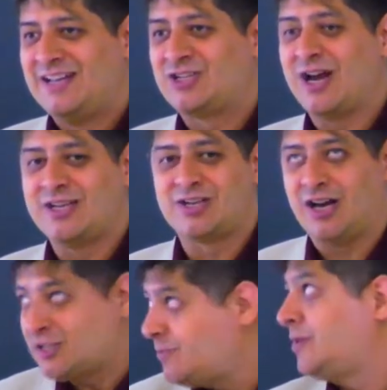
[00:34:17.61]
You try to
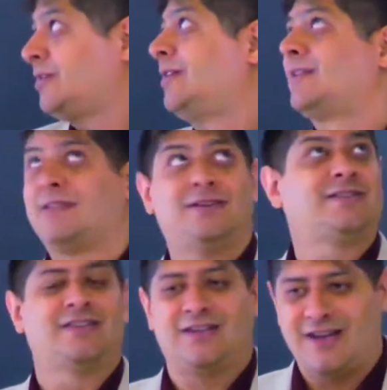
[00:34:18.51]
talk to them, and they're like
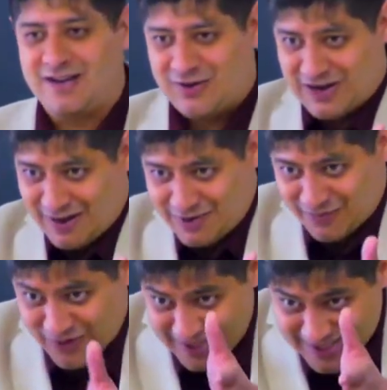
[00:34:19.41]
this, you got to grab
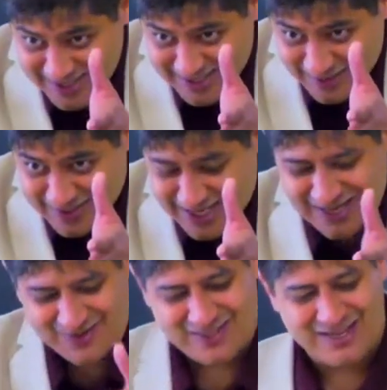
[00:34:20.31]
their faces sometimes.